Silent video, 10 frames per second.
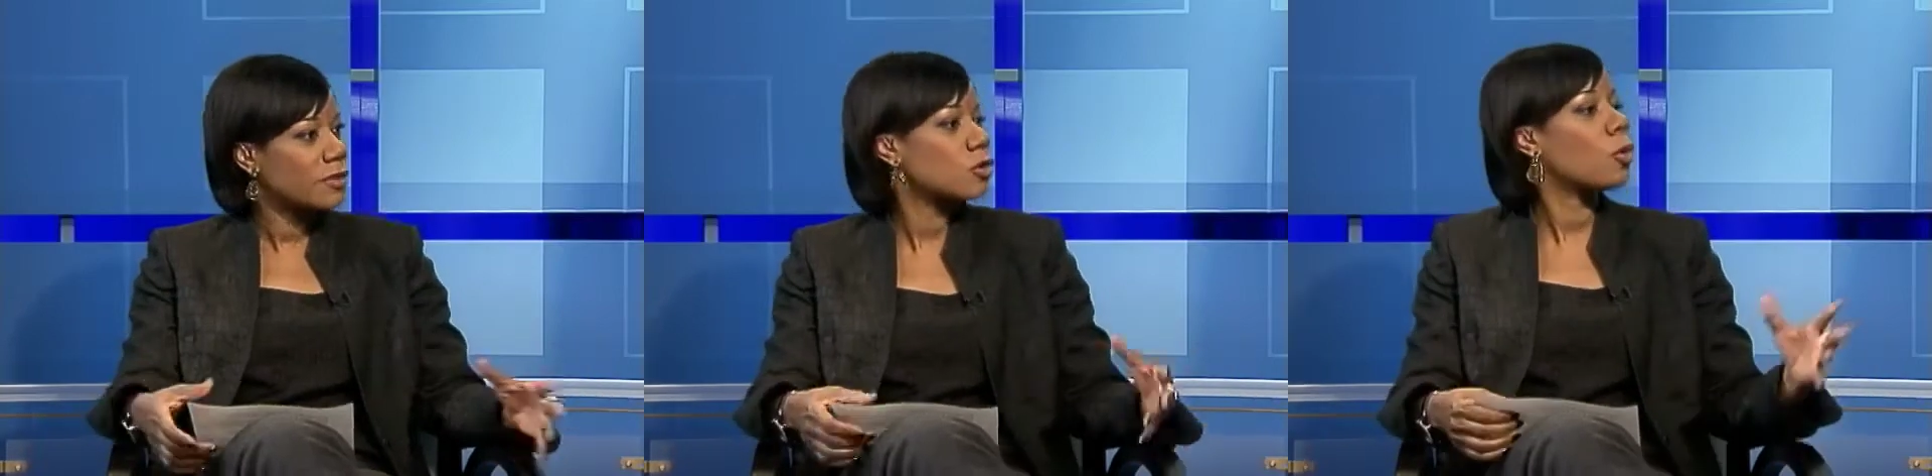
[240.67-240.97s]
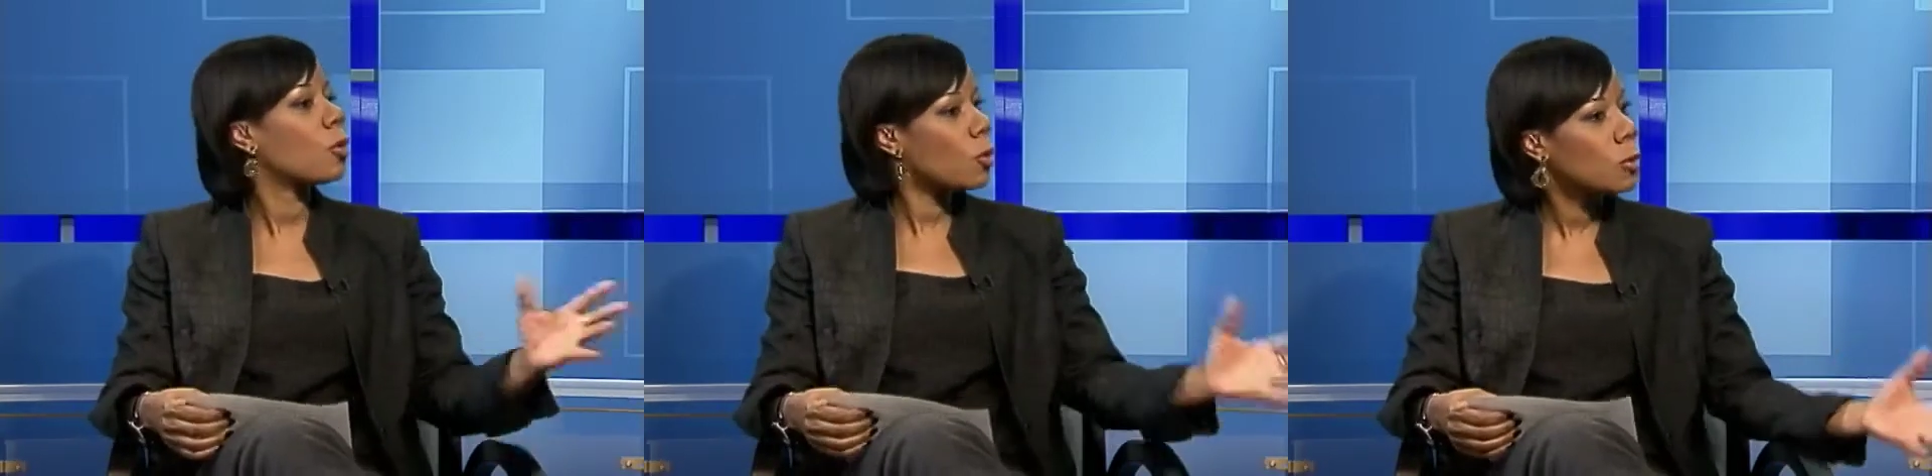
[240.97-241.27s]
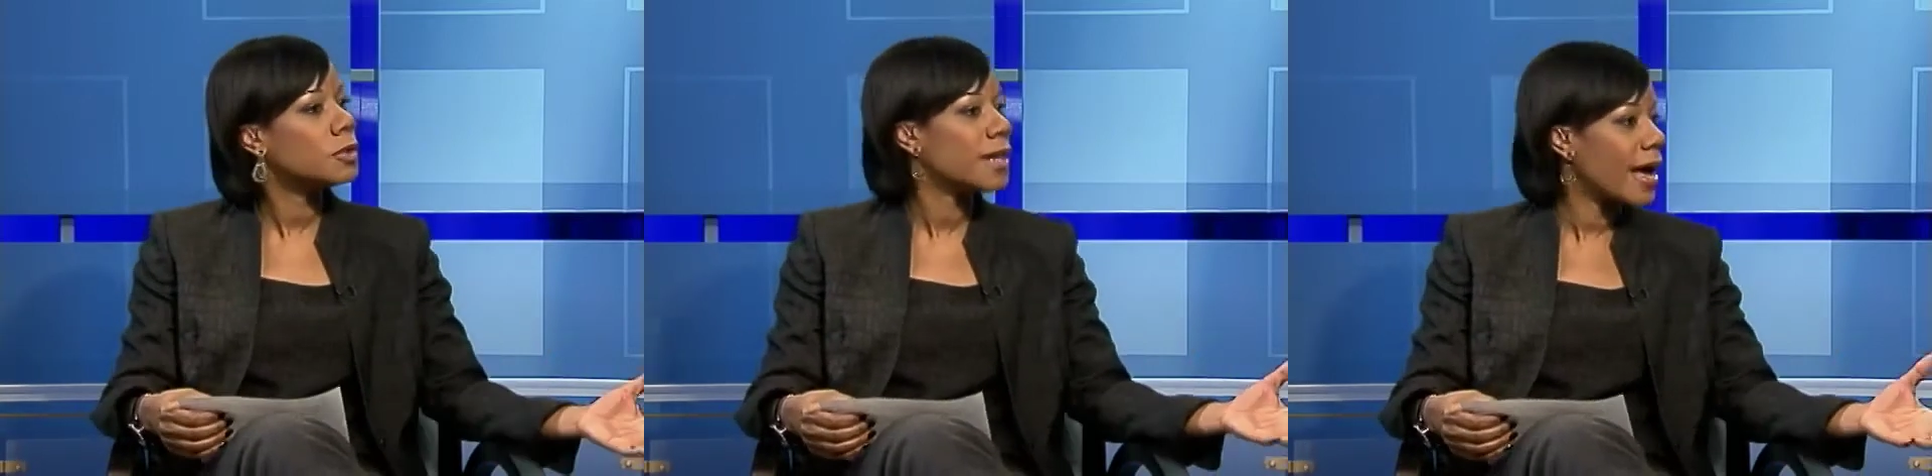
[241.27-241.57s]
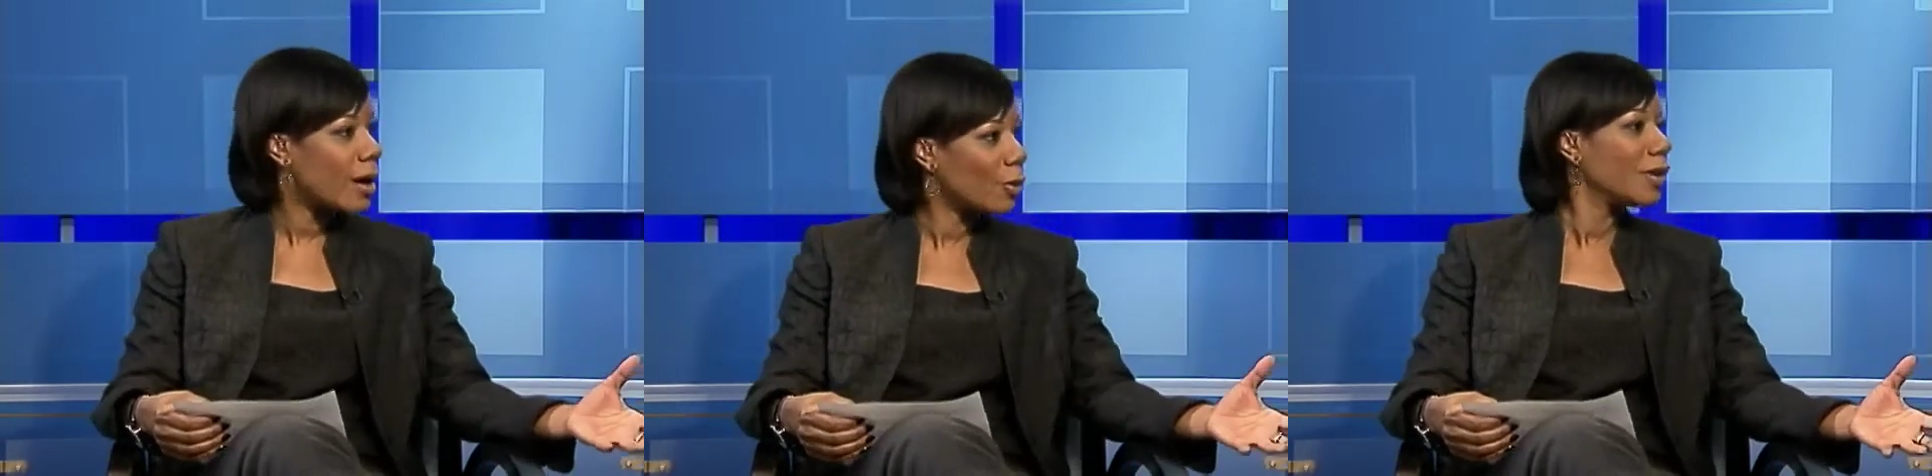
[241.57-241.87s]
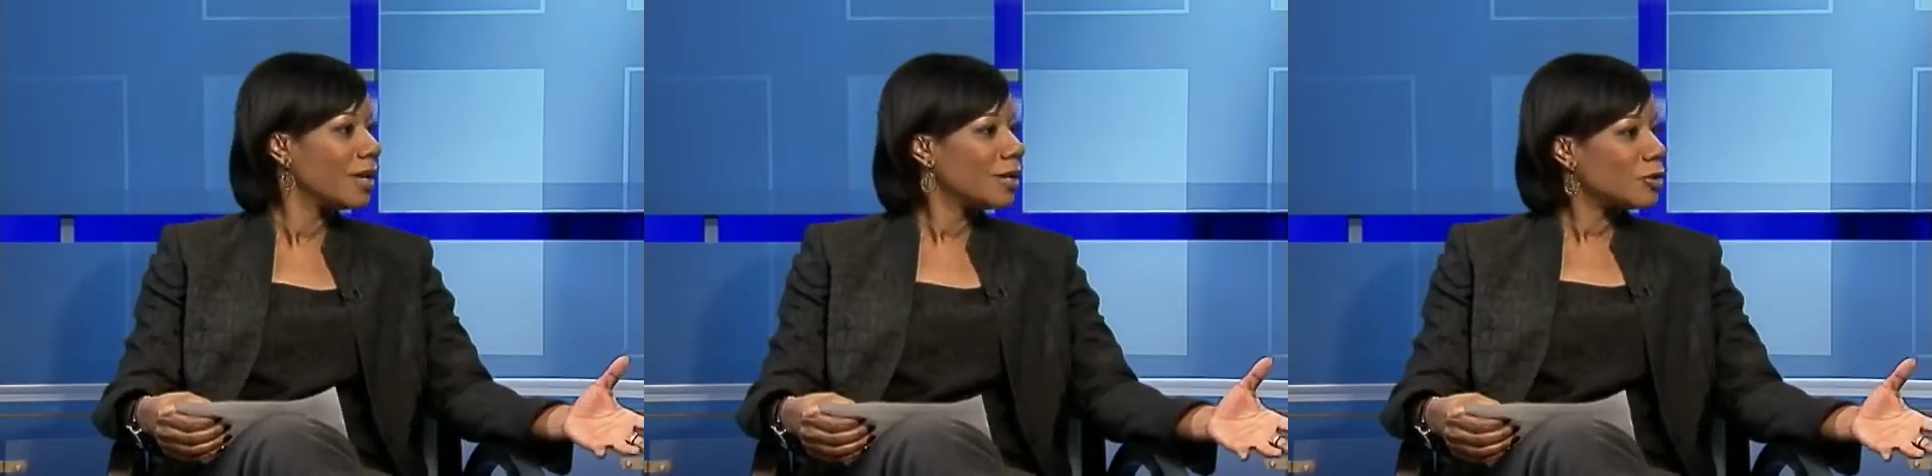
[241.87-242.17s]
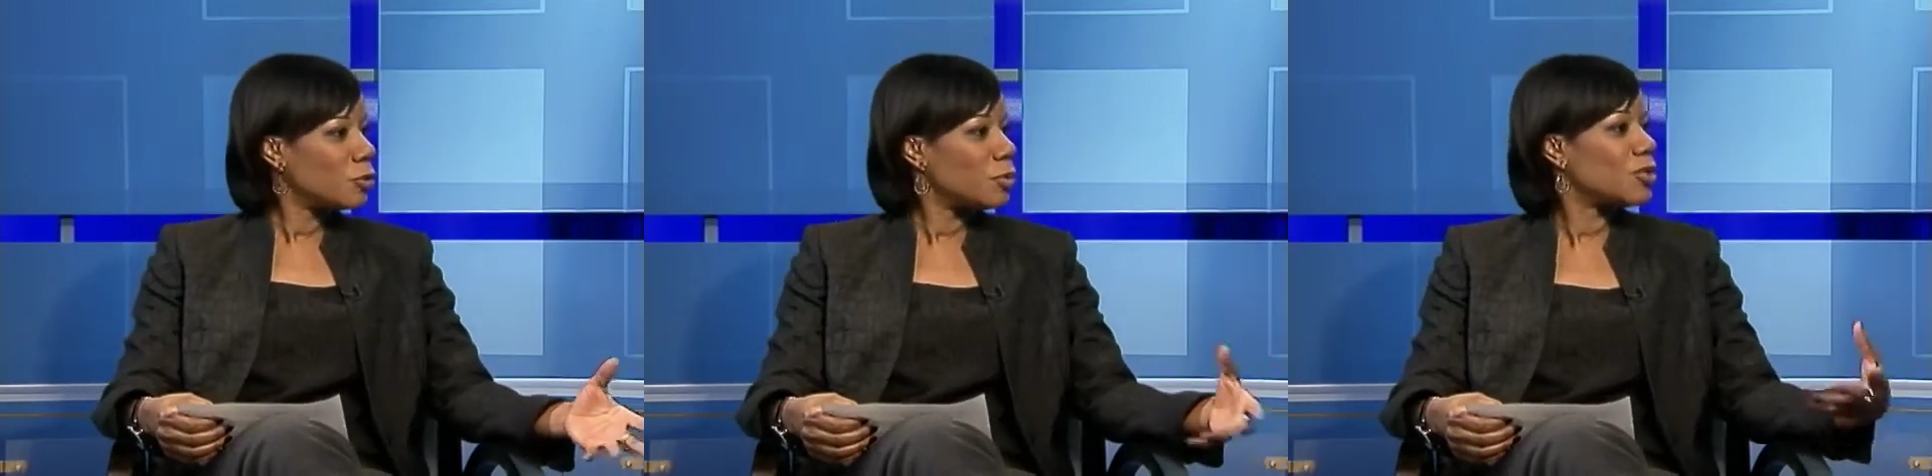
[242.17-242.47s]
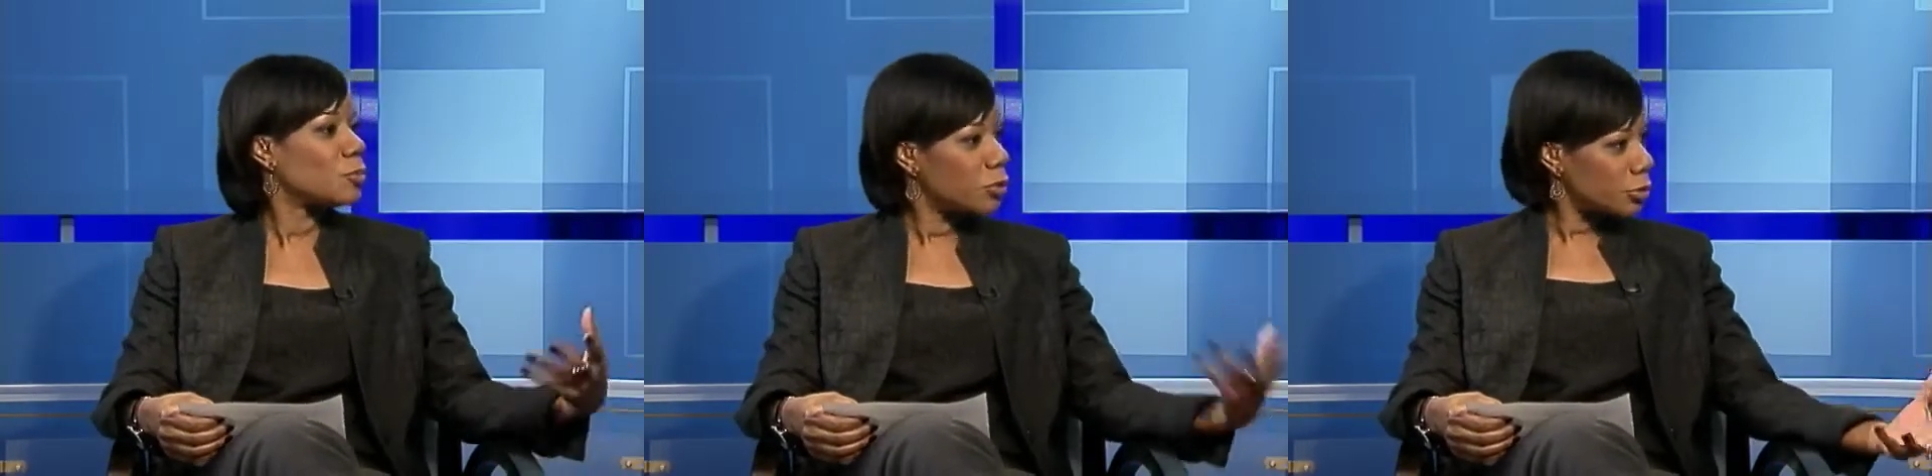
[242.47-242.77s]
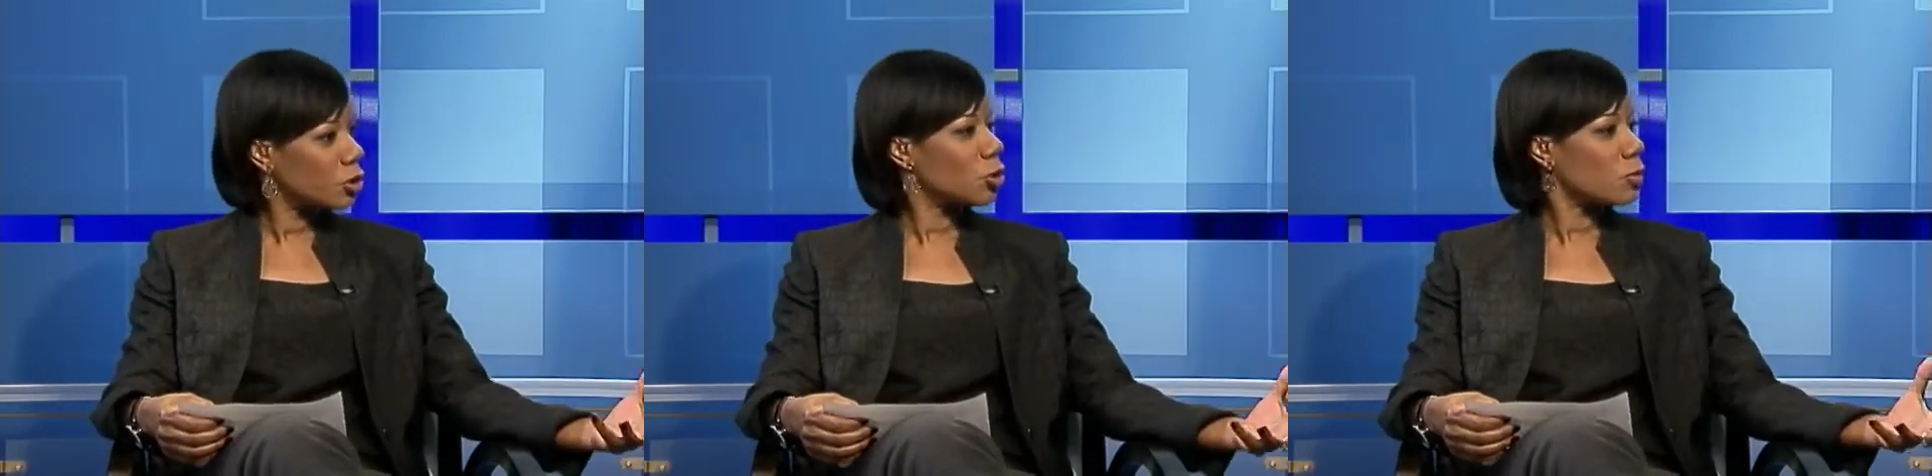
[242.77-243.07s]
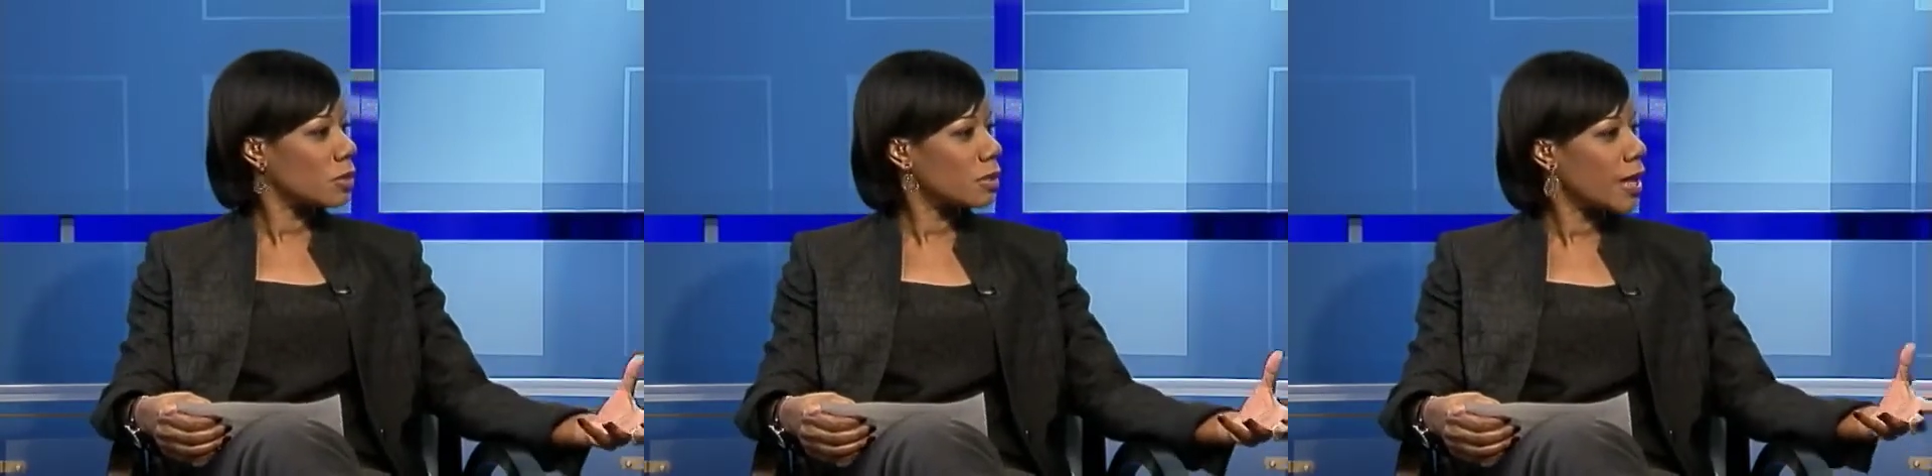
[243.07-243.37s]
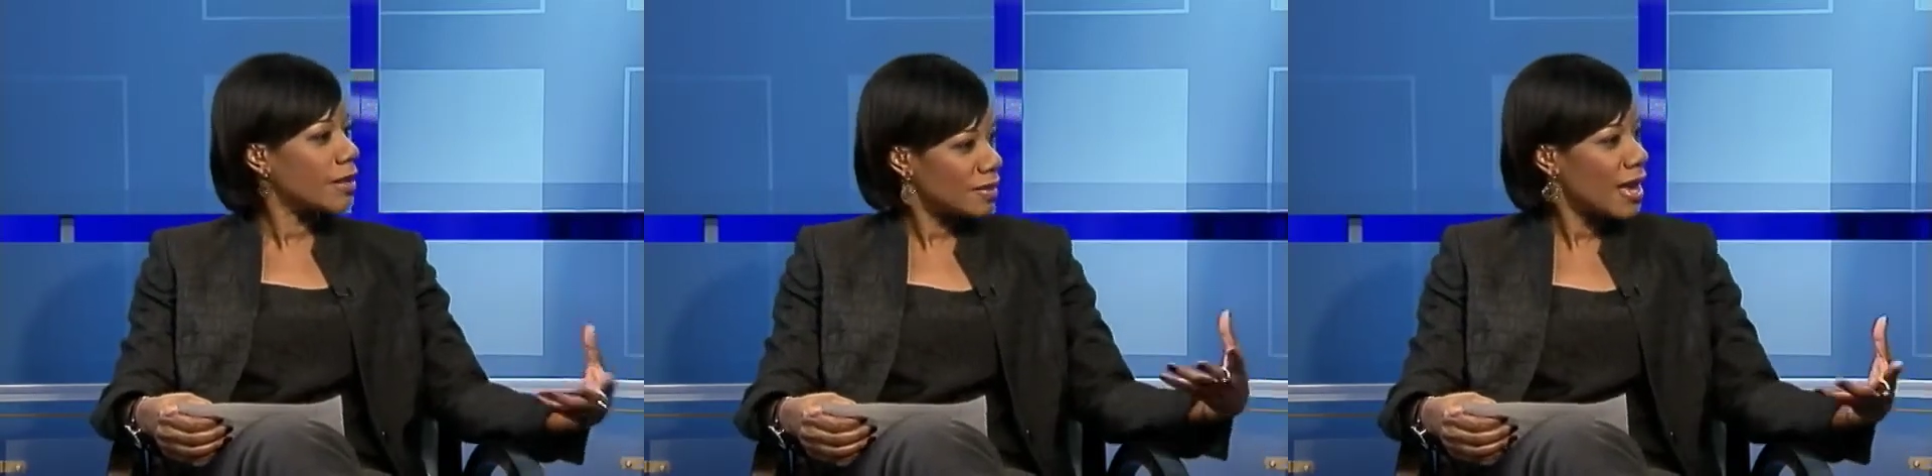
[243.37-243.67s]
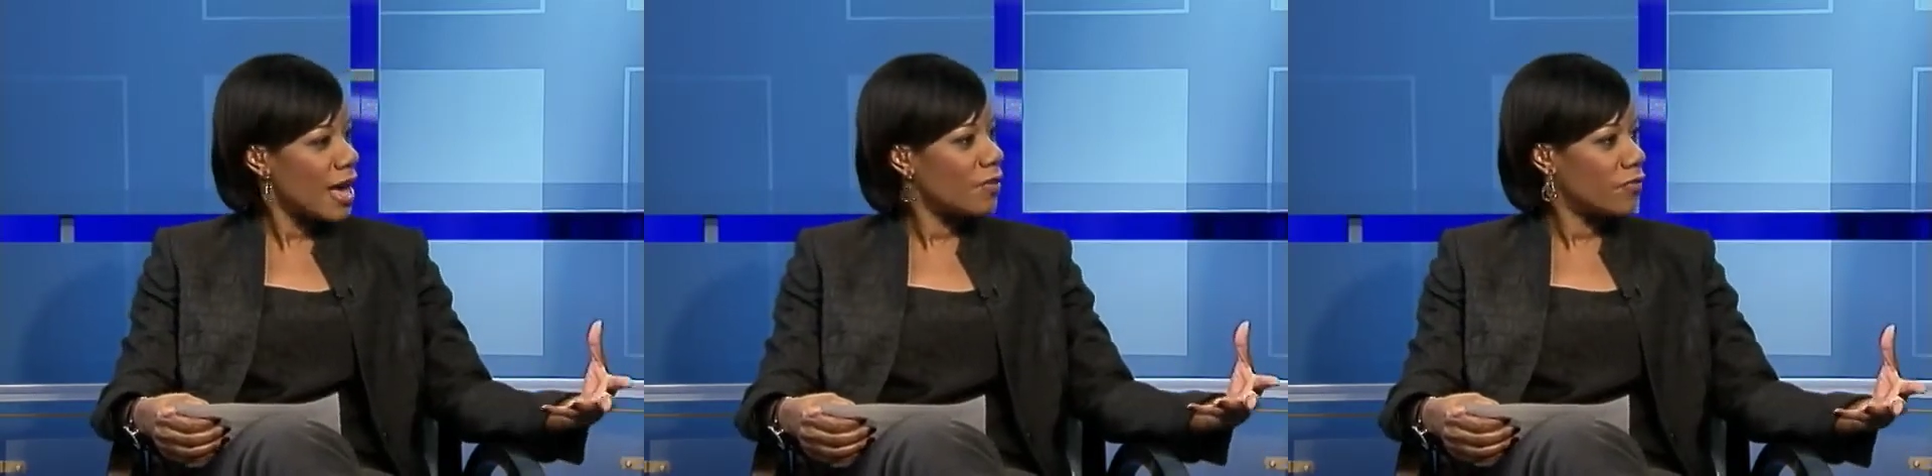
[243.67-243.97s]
It's cool now to be spiritual and to have